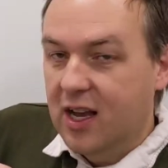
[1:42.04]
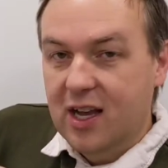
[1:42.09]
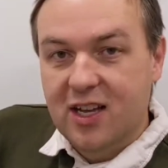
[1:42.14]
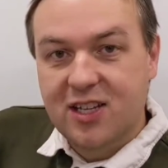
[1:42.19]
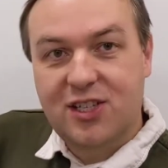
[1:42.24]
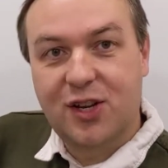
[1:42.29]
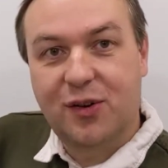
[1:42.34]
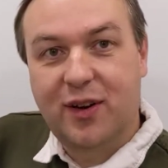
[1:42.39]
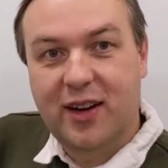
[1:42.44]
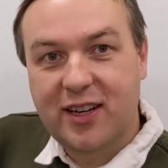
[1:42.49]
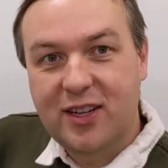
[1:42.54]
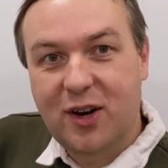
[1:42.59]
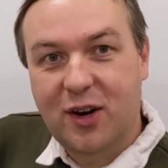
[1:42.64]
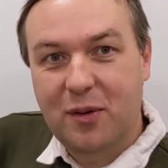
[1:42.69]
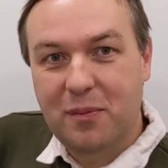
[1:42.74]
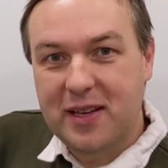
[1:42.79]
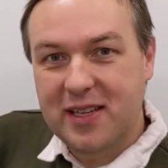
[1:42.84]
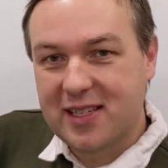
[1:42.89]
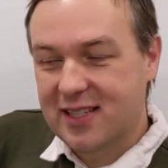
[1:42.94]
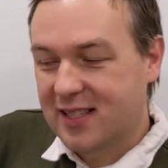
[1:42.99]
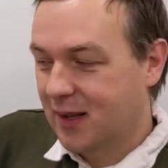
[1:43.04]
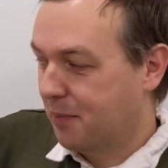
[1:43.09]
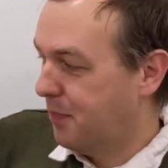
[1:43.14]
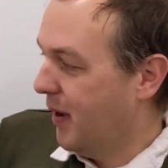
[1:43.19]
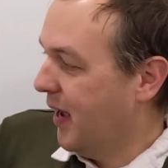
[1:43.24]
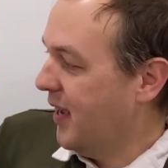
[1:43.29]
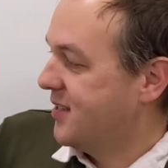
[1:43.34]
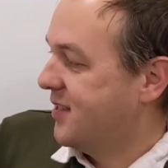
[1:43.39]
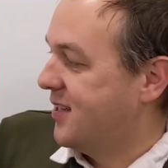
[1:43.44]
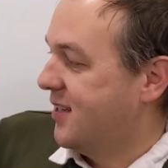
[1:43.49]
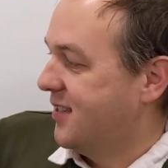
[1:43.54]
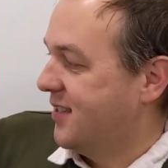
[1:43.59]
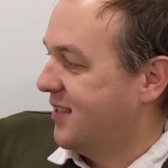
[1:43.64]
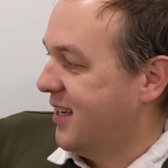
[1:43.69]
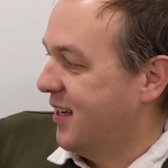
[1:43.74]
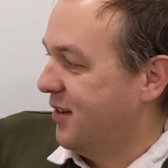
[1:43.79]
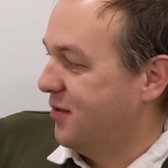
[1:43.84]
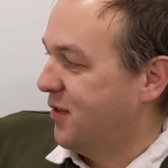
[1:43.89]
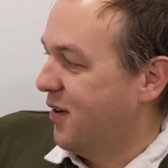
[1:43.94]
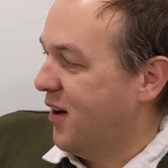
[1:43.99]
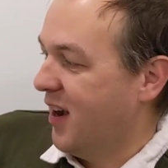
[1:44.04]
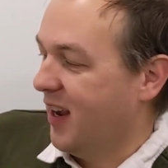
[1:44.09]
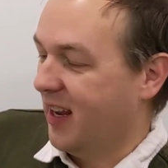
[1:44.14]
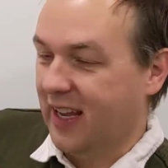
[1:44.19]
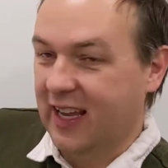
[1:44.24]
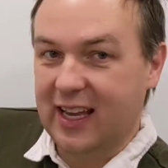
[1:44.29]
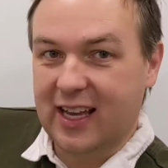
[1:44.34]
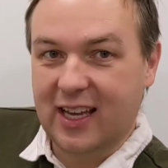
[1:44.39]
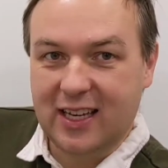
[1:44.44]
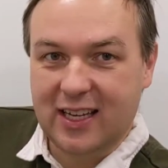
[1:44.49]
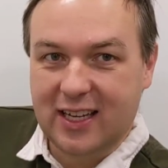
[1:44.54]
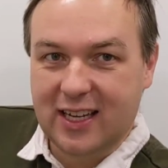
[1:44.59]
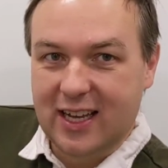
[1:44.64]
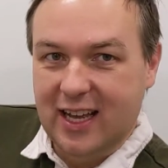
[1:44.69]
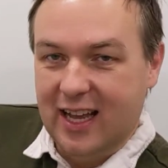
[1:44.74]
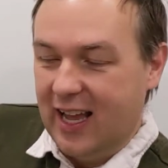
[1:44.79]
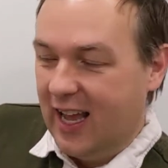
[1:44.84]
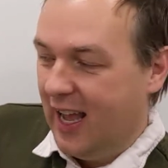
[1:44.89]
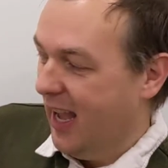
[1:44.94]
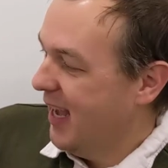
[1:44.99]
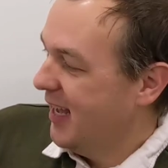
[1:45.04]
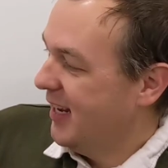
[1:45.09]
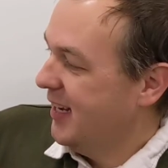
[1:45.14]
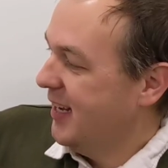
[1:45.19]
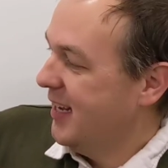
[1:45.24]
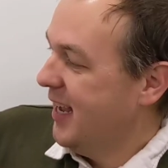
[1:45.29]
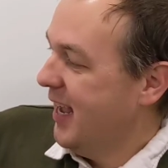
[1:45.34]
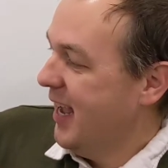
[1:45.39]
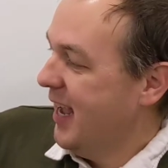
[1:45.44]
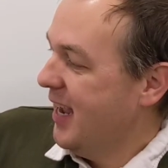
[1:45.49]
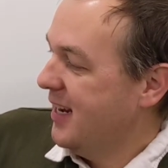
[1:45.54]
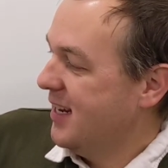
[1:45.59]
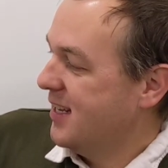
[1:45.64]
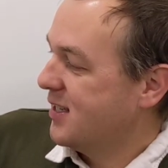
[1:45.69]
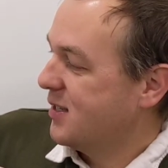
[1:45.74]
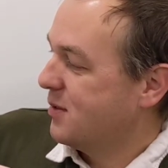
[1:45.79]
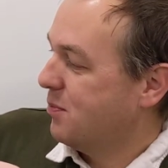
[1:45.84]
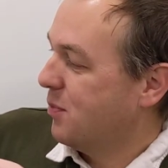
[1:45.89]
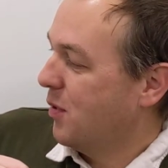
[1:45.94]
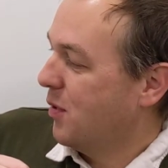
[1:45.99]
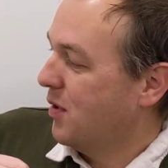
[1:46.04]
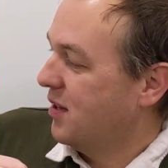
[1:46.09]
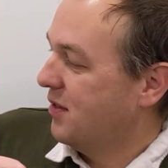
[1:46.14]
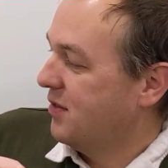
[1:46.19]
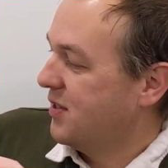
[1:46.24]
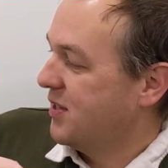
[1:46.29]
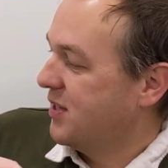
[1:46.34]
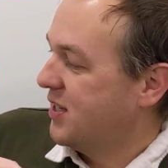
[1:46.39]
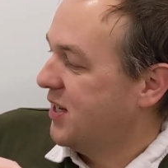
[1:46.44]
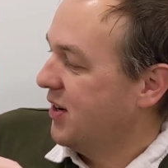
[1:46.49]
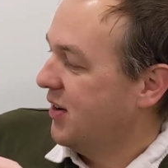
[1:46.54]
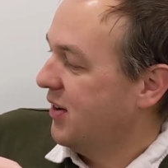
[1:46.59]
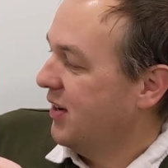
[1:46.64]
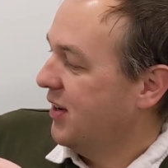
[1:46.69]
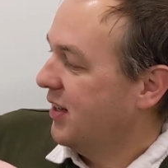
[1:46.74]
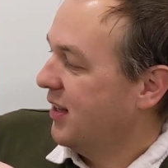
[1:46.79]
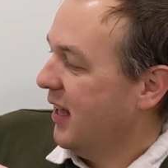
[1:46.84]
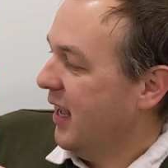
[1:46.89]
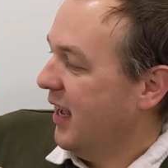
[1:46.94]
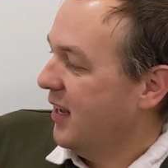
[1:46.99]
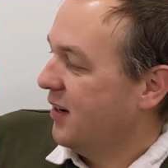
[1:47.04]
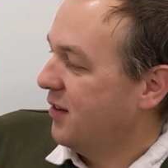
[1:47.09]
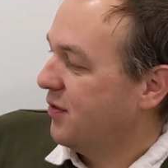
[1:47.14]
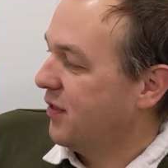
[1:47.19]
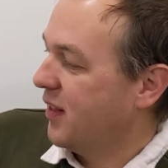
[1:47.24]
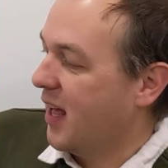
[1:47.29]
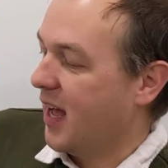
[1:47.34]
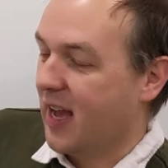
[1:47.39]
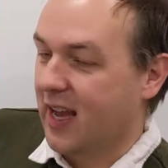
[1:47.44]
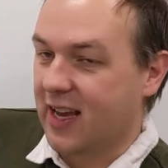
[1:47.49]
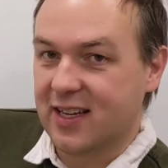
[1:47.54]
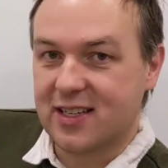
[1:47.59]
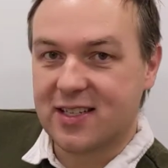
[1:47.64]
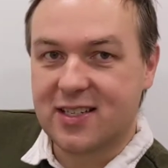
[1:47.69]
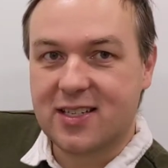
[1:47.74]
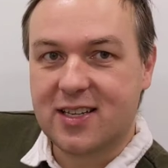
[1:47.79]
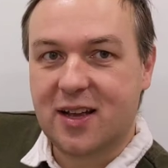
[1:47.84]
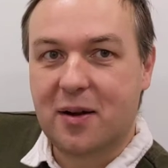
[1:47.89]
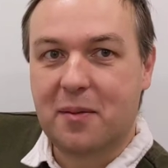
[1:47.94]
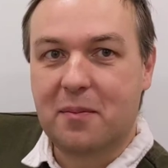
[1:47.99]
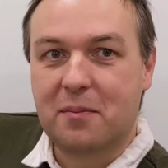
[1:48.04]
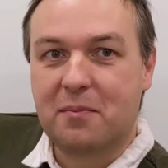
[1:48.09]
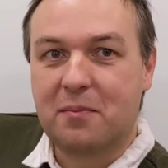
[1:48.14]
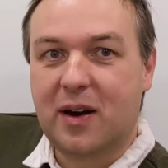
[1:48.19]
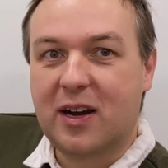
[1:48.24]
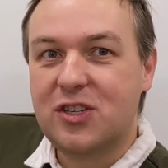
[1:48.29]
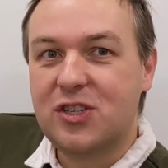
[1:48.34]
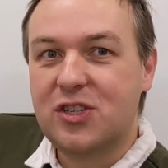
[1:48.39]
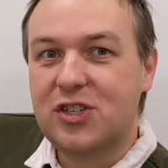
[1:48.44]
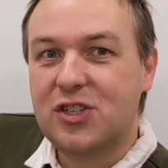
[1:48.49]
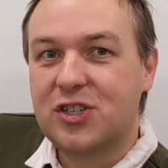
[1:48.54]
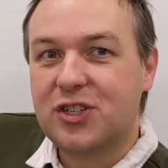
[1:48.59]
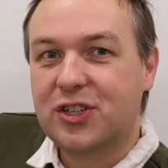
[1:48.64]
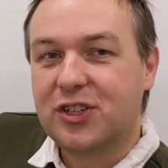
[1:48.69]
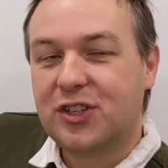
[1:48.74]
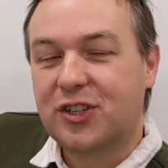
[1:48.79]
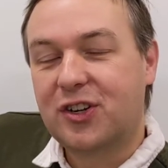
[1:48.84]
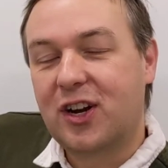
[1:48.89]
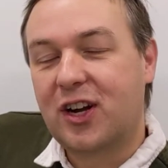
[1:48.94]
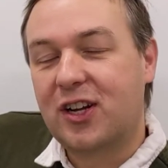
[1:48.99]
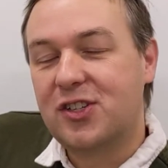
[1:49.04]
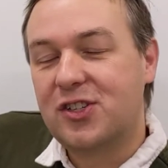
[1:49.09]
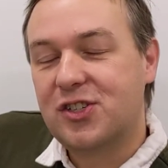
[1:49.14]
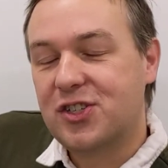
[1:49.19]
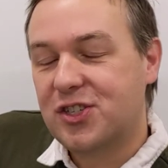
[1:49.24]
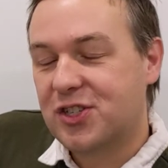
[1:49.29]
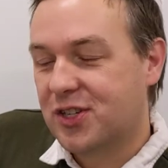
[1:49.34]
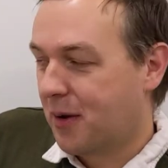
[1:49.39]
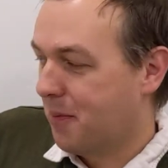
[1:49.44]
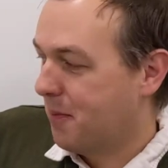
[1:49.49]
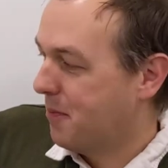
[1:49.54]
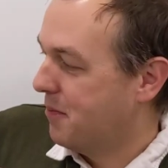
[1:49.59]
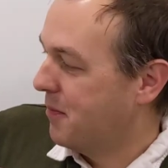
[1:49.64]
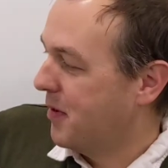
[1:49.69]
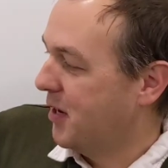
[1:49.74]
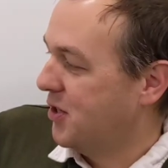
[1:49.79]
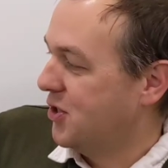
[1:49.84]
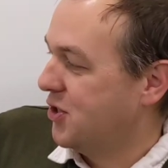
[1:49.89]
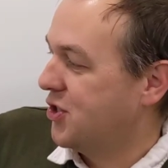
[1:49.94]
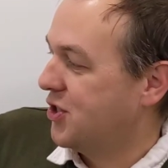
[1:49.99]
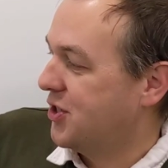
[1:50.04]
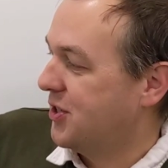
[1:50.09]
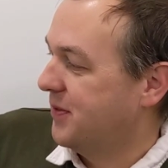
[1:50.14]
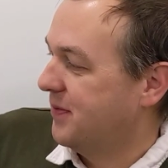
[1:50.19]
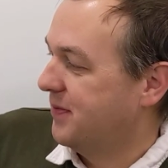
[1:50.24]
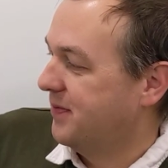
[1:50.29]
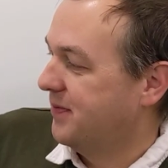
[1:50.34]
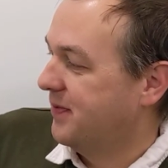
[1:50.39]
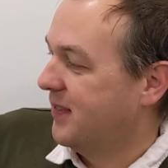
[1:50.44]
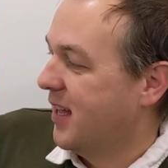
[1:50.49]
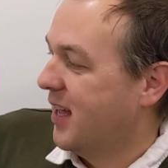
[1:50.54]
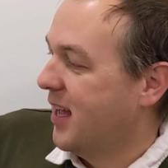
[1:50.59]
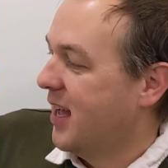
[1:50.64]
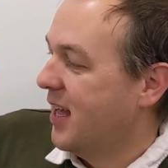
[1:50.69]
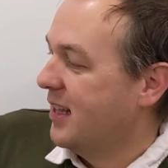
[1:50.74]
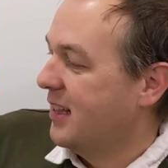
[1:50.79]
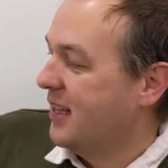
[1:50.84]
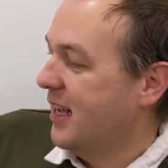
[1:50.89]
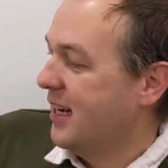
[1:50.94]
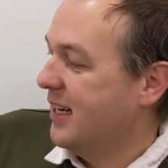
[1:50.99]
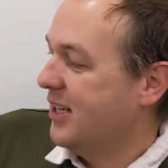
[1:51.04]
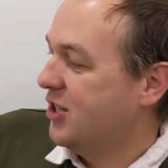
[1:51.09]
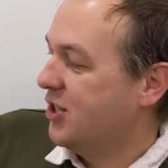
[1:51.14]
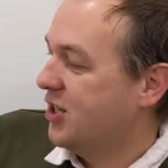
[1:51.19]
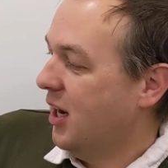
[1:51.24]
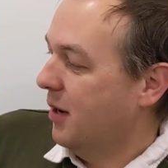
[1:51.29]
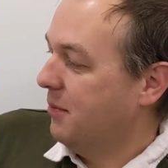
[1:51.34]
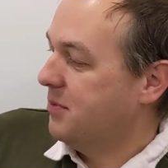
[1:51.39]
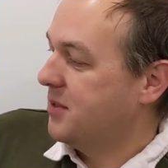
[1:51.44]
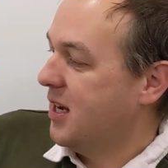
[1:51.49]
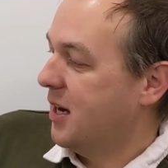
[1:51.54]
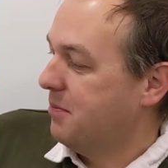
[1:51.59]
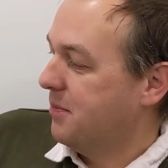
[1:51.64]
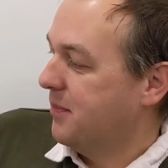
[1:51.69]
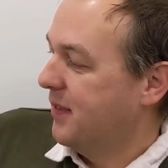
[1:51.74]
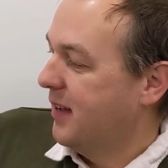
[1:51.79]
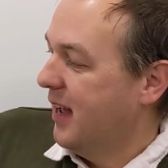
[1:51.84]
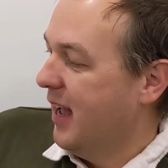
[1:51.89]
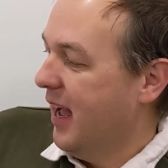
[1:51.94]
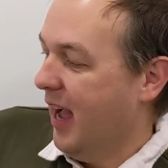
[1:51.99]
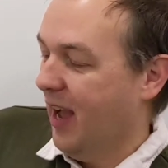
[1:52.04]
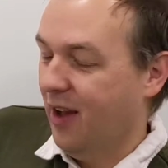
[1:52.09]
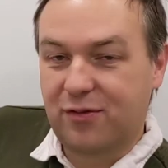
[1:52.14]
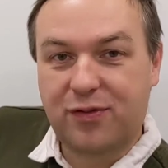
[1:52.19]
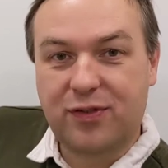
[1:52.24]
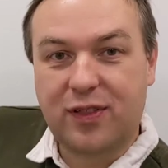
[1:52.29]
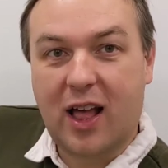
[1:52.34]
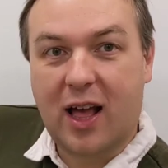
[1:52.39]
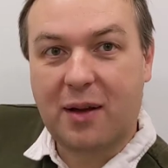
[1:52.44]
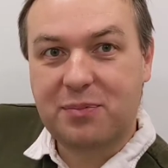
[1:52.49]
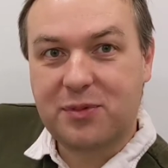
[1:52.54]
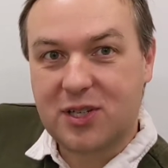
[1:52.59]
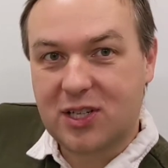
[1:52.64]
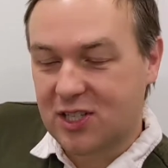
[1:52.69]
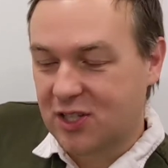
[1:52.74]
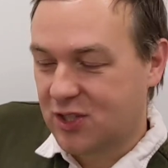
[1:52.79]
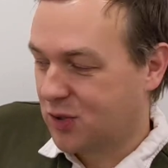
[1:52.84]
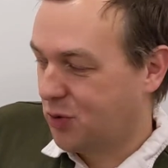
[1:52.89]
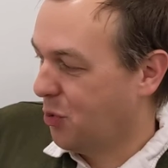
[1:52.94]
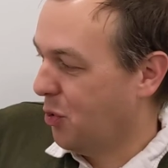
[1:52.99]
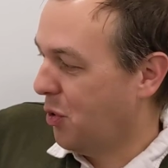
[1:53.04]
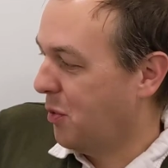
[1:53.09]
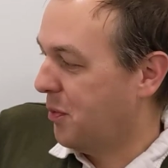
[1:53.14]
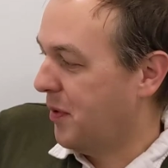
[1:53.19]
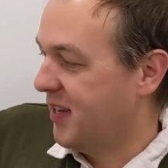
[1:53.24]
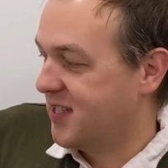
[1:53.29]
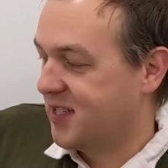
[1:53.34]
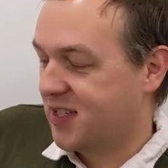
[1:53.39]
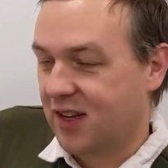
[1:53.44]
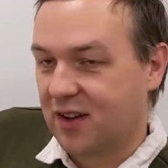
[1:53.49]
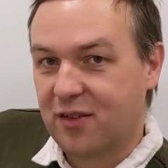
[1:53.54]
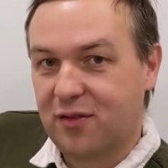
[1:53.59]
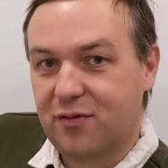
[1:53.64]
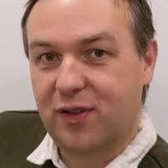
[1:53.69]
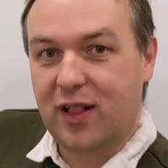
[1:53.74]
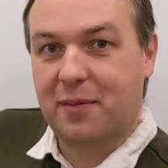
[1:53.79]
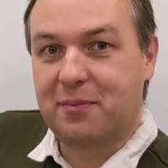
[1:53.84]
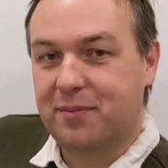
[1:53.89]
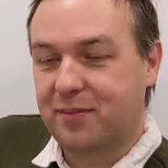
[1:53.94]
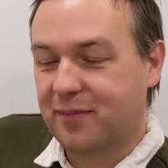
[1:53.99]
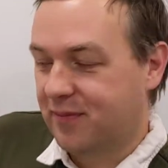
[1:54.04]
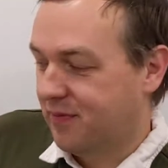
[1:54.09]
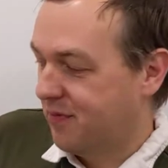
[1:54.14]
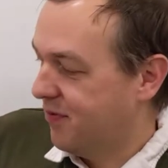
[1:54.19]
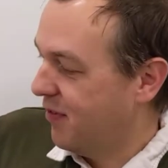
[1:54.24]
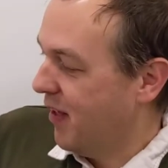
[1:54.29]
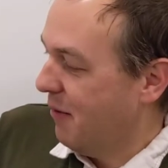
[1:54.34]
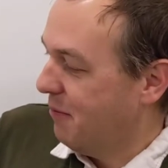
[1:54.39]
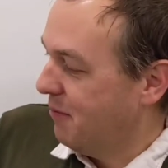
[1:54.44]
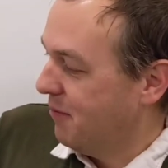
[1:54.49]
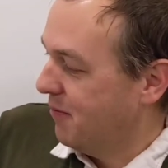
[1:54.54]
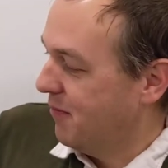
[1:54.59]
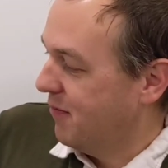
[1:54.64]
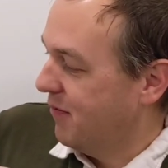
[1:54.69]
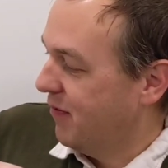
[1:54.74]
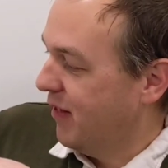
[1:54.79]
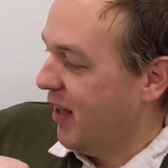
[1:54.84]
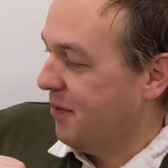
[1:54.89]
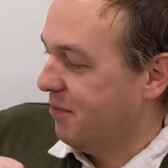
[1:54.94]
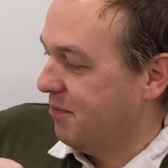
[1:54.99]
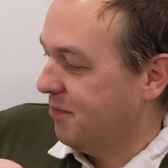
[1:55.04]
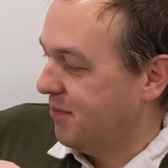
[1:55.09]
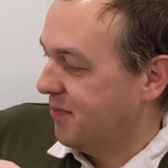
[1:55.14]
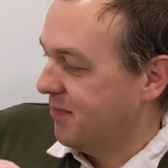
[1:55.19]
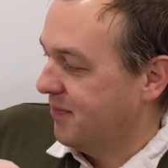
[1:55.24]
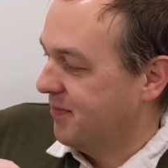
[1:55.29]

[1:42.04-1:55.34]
So I don't miss the bus, said Froggy. And he ate his bowl of cereal and flies. Munch, crunch, munch. Then he jumped up and flopped to the school bus. Flop, flop, flop.